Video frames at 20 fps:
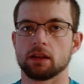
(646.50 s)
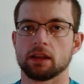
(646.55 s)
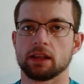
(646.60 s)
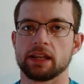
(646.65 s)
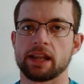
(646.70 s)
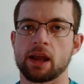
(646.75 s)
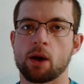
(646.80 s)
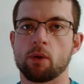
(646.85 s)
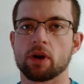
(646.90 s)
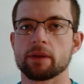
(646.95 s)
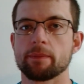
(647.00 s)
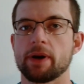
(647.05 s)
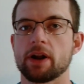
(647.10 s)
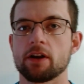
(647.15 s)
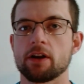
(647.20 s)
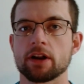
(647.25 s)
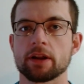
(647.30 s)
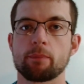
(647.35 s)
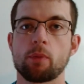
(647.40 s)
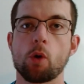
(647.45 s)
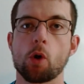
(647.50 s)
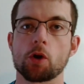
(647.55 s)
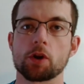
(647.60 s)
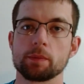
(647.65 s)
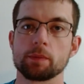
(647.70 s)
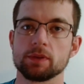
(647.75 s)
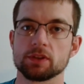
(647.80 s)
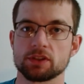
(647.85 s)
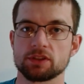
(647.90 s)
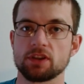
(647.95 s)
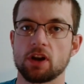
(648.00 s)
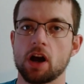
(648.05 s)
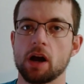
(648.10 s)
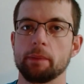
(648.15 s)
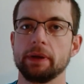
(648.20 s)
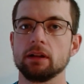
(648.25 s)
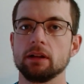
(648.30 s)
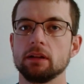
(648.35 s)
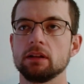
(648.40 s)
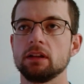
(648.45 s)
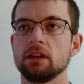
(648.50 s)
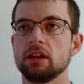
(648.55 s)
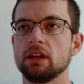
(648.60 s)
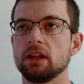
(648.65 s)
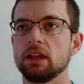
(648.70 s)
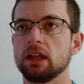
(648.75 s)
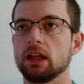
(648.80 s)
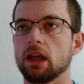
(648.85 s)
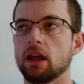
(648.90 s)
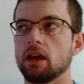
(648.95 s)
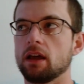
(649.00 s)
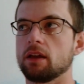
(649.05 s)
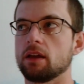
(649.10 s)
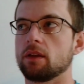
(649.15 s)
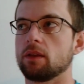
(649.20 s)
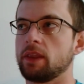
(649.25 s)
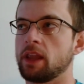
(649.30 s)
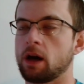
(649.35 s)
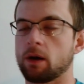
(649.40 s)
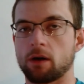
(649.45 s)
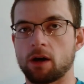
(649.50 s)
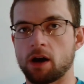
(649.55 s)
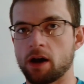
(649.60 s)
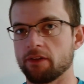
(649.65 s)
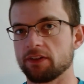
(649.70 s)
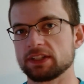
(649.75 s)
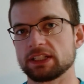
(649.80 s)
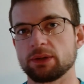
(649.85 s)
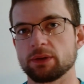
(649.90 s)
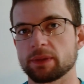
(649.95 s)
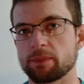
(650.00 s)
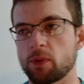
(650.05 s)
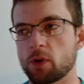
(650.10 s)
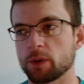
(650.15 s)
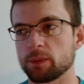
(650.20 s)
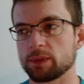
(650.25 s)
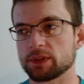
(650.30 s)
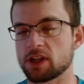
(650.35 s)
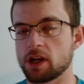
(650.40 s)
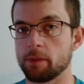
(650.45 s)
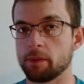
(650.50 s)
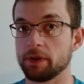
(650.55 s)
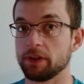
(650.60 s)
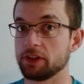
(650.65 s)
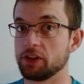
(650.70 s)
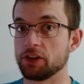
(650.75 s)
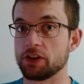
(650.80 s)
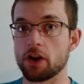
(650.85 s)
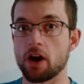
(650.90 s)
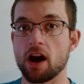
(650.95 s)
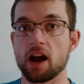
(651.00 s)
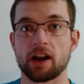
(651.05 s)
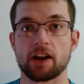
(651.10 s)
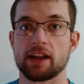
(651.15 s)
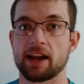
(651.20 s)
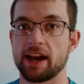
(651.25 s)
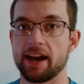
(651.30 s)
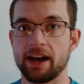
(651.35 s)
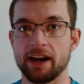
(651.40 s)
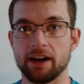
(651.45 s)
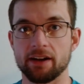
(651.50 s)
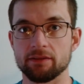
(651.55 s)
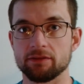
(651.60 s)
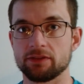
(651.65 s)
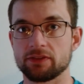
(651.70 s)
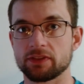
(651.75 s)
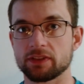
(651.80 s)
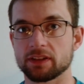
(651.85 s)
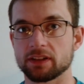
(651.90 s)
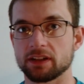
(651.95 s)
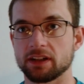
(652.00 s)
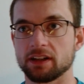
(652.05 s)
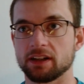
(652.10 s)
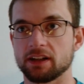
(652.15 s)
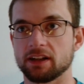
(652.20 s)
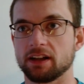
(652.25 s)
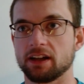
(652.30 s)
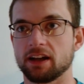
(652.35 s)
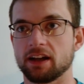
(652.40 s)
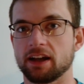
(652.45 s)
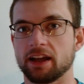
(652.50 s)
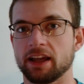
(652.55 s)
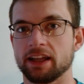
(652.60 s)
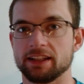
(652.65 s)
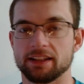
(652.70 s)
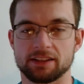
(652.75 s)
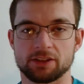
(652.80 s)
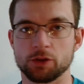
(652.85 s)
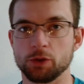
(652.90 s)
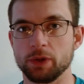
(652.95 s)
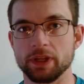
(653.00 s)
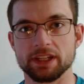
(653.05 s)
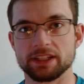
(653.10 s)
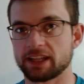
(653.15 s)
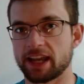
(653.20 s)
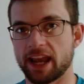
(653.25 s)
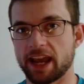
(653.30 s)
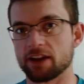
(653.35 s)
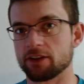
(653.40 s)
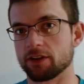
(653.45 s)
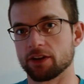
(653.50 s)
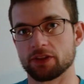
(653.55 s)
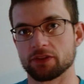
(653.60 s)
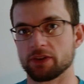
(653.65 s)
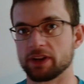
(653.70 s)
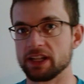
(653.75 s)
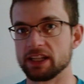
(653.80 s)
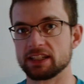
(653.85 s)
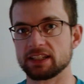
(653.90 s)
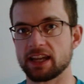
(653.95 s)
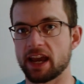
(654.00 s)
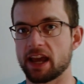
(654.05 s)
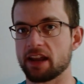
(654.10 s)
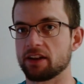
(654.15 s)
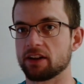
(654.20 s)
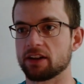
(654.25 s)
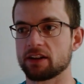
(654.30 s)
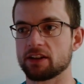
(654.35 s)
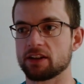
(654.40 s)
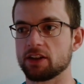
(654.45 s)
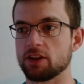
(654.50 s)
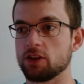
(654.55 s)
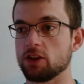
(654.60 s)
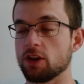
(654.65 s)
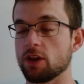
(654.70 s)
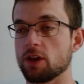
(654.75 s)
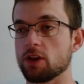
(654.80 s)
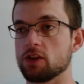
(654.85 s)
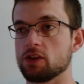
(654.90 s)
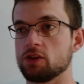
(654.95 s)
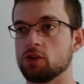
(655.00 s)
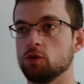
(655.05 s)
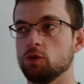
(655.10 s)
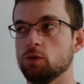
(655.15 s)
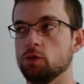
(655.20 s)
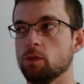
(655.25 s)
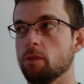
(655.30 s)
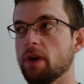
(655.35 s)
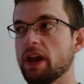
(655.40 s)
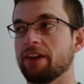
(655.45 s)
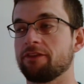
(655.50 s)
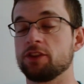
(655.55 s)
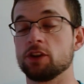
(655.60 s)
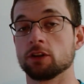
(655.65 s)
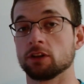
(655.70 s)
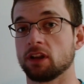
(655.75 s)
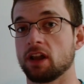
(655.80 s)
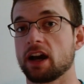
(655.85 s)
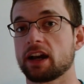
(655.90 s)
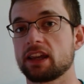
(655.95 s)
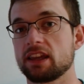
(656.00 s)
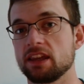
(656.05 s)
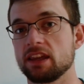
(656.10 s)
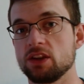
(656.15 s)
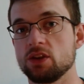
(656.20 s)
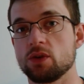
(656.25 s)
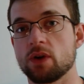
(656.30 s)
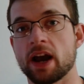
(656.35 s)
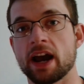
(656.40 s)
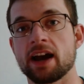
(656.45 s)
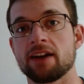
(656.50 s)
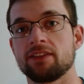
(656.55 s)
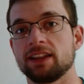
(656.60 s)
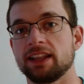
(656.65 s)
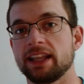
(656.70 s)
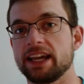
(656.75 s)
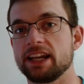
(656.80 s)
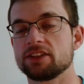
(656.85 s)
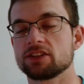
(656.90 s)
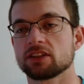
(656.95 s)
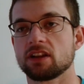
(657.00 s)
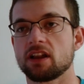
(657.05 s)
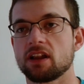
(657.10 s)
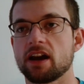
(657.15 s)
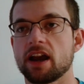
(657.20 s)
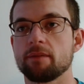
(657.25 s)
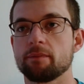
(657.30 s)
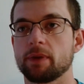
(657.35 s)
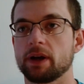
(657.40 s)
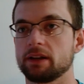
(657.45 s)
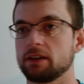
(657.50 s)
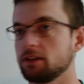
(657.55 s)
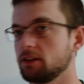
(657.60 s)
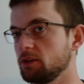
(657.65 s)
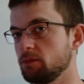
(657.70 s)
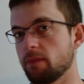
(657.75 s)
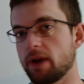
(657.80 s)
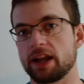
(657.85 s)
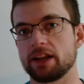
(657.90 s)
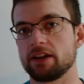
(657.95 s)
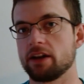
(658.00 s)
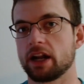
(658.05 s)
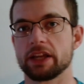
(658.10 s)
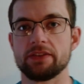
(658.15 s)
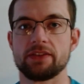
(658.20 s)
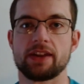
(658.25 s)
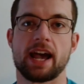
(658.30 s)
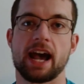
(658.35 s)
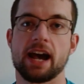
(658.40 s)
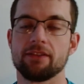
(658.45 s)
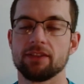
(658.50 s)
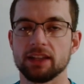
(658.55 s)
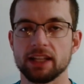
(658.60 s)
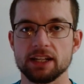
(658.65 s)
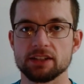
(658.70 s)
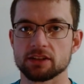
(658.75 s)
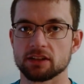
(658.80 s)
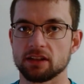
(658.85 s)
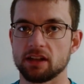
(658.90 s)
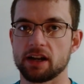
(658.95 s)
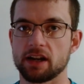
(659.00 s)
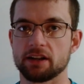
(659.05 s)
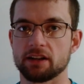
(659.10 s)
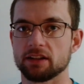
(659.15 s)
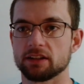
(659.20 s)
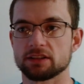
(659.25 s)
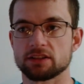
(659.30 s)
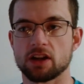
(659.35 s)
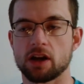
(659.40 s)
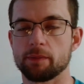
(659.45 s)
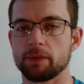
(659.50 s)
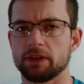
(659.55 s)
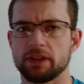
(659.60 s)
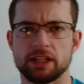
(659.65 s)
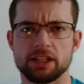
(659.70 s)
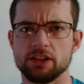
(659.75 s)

Now, what about on a portable sawmill? Now, obviously with a portable sawmill, you're not going to have a 2D scanner or a 3D scanner. If you're lucky, you have a laser line, but you might not even have a laser line on a sawmill.